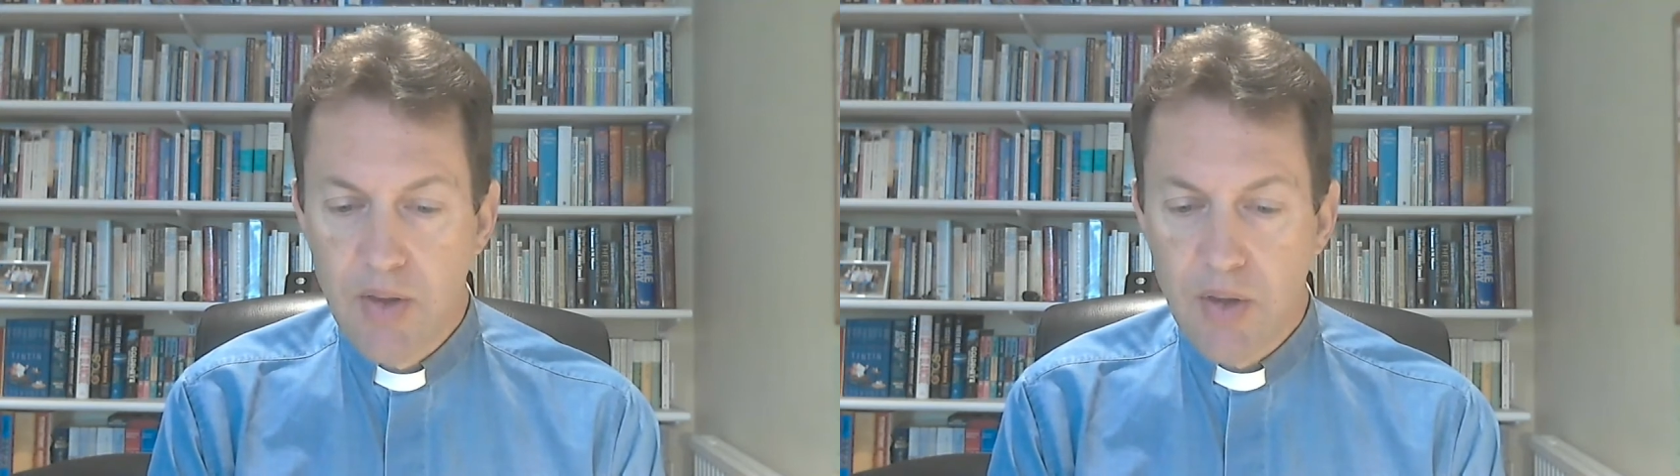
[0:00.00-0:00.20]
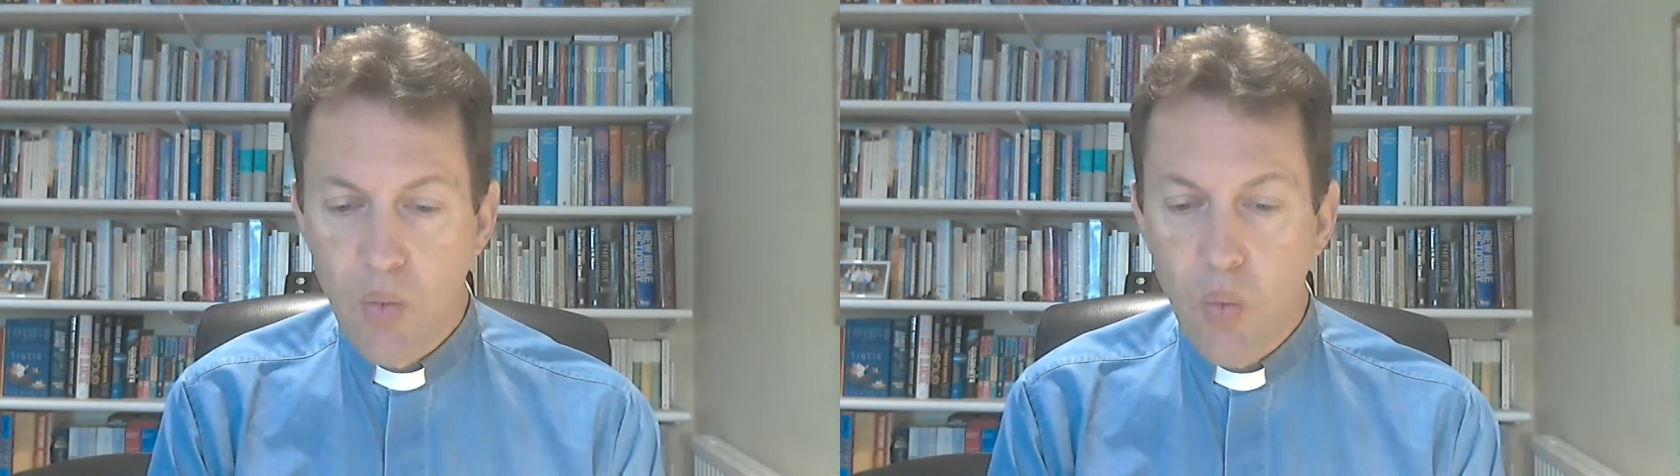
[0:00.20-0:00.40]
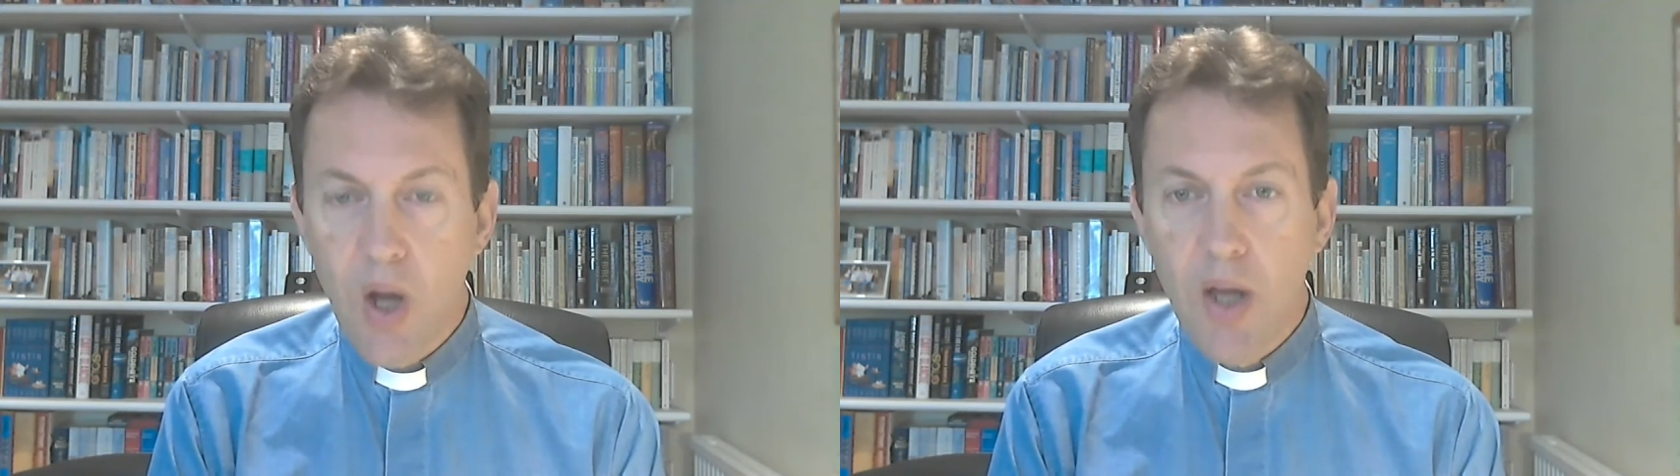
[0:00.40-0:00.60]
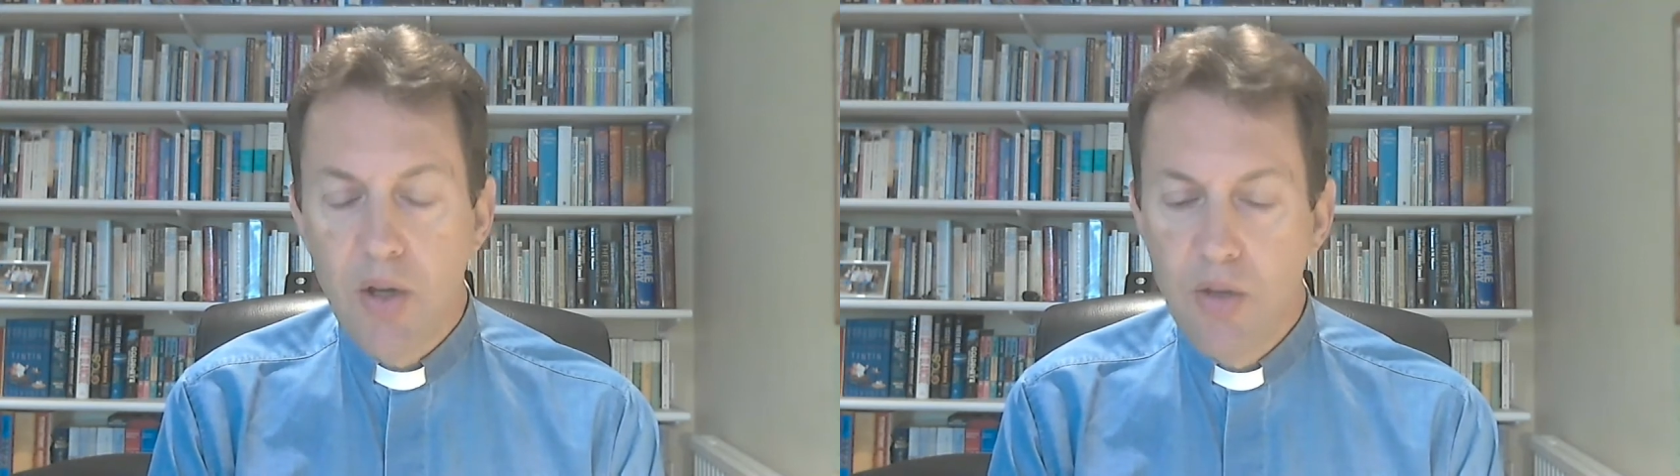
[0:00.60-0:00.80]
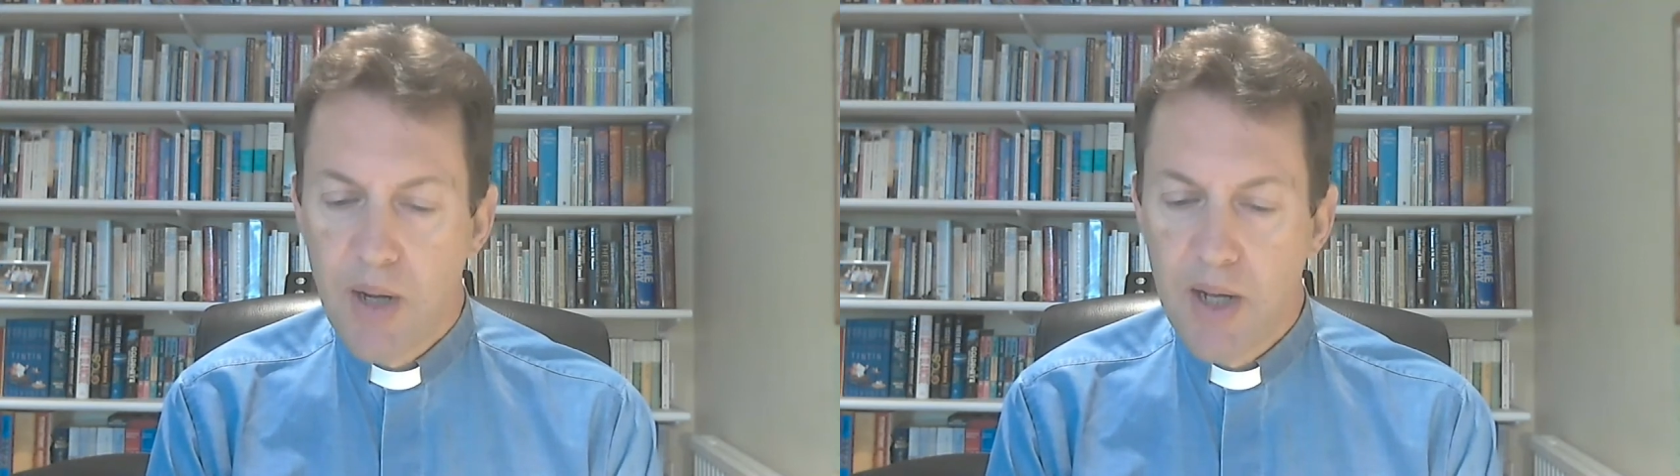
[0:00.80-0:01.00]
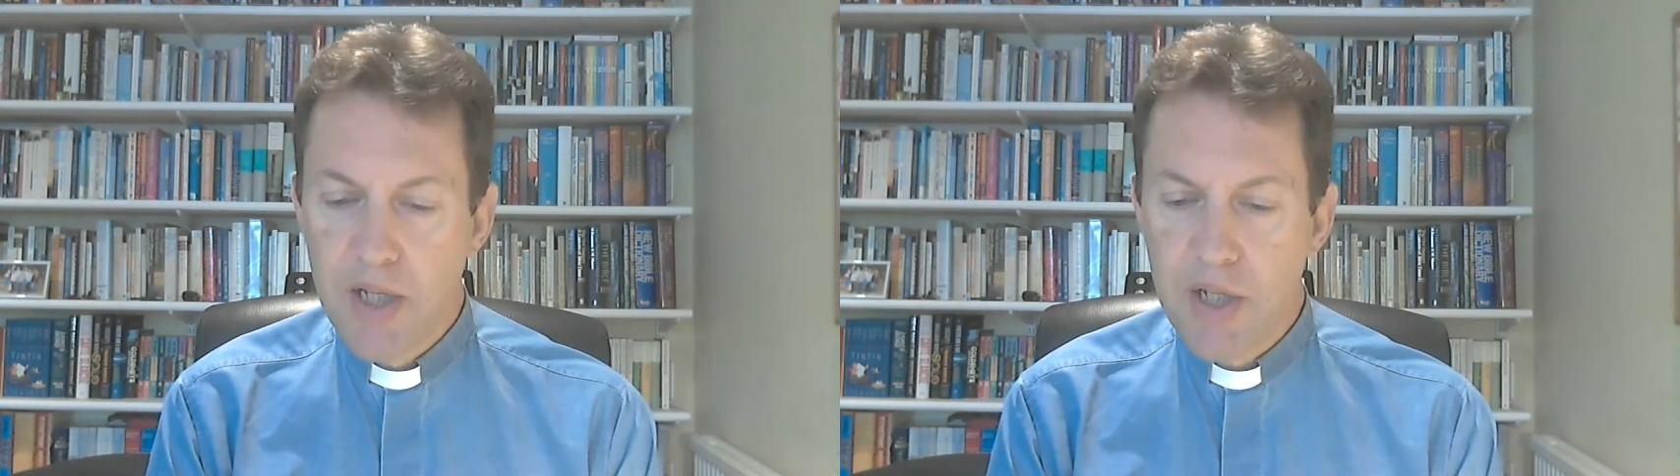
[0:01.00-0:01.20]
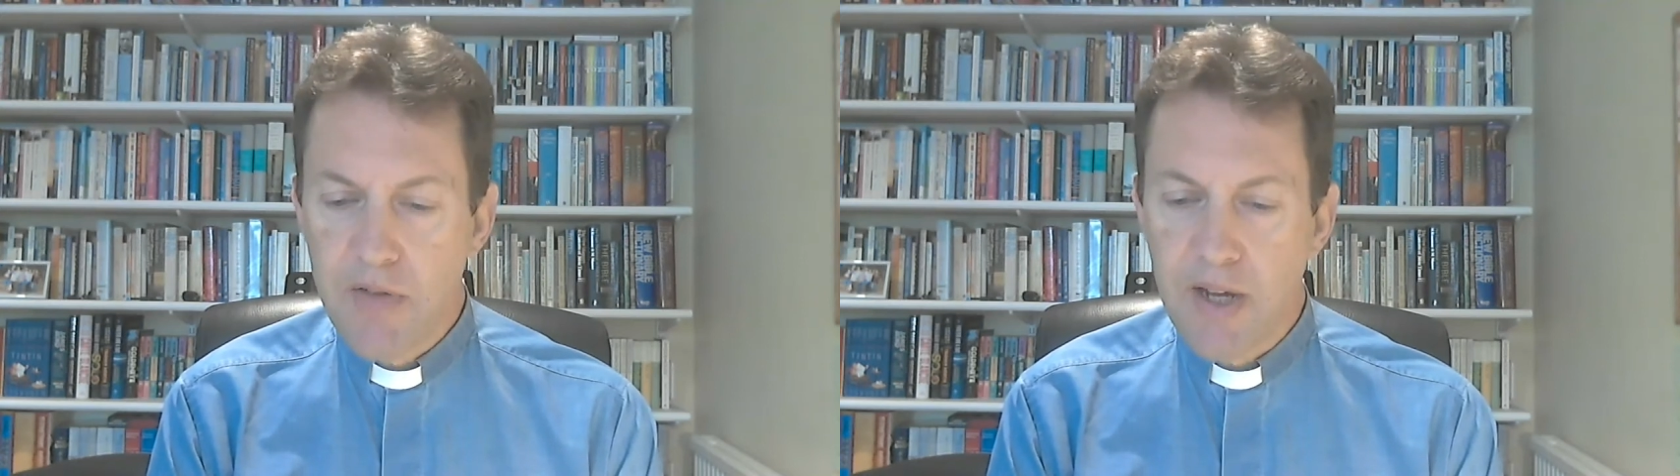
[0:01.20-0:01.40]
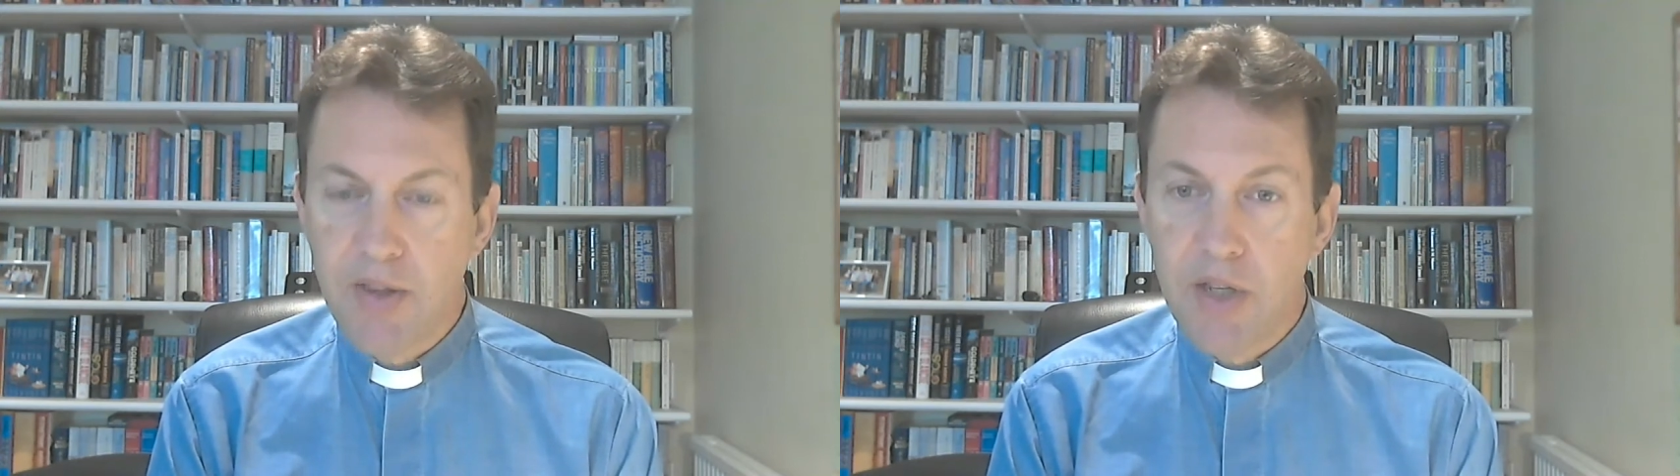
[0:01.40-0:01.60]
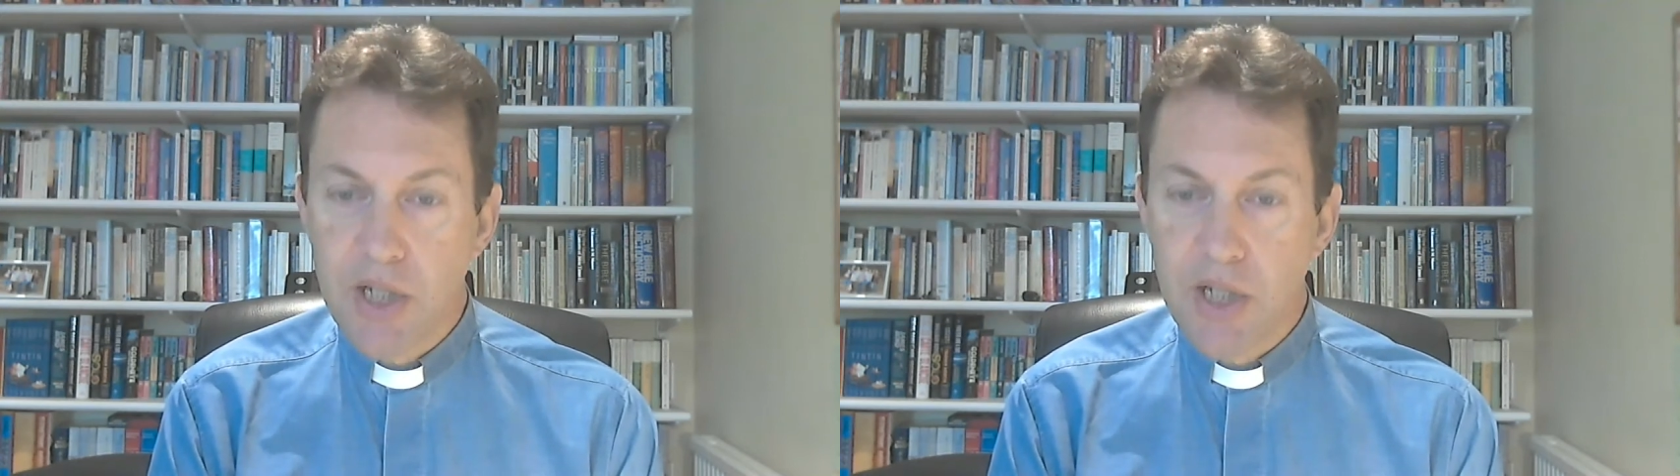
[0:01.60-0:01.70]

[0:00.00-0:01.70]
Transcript: "The one who by his strength